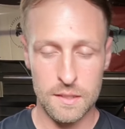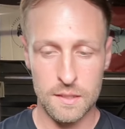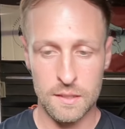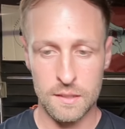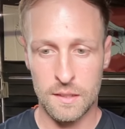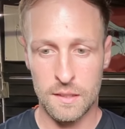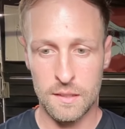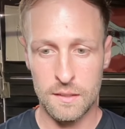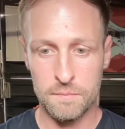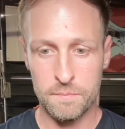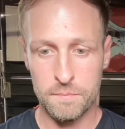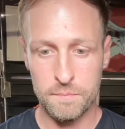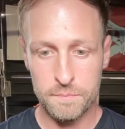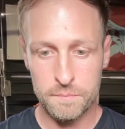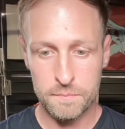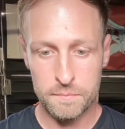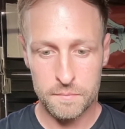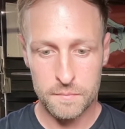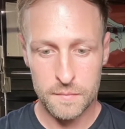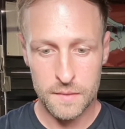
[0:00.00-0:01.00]
Um,
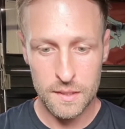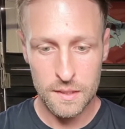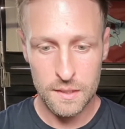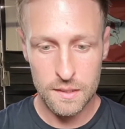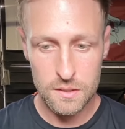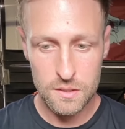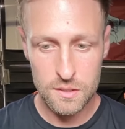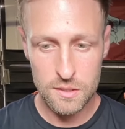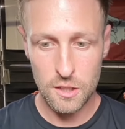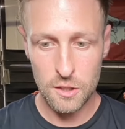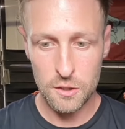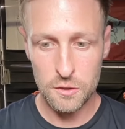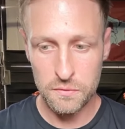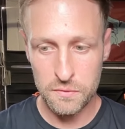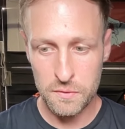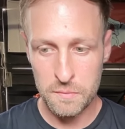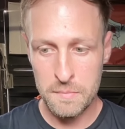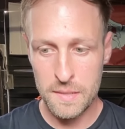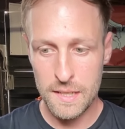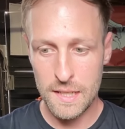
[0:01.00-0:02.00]
so
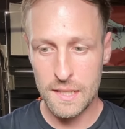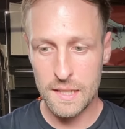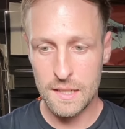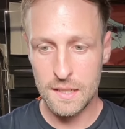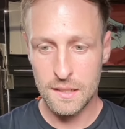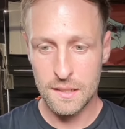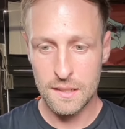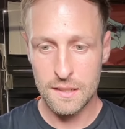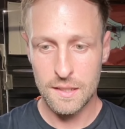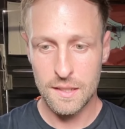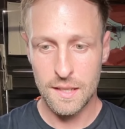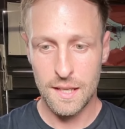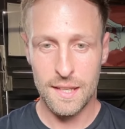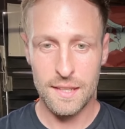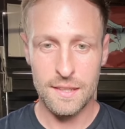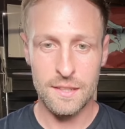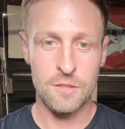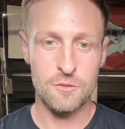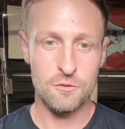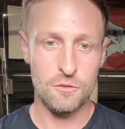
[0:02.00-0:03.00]
for me,
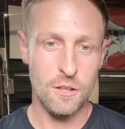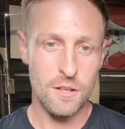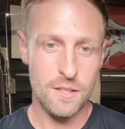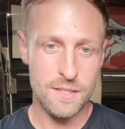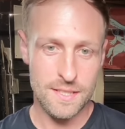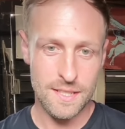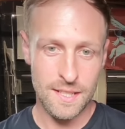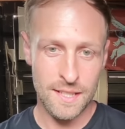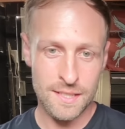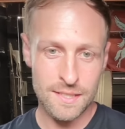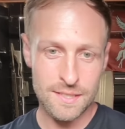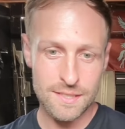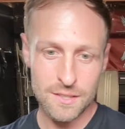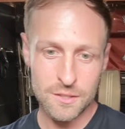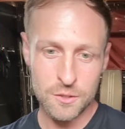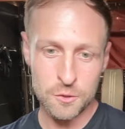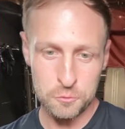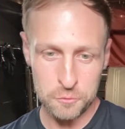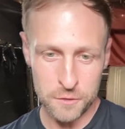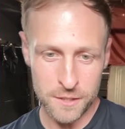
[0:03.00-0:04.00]
the grass is
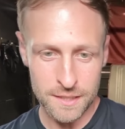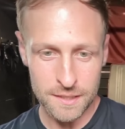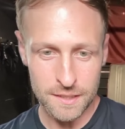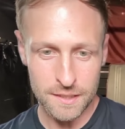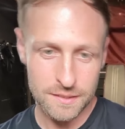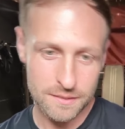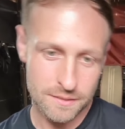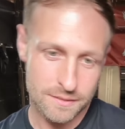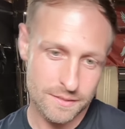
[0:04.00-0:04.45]
greener.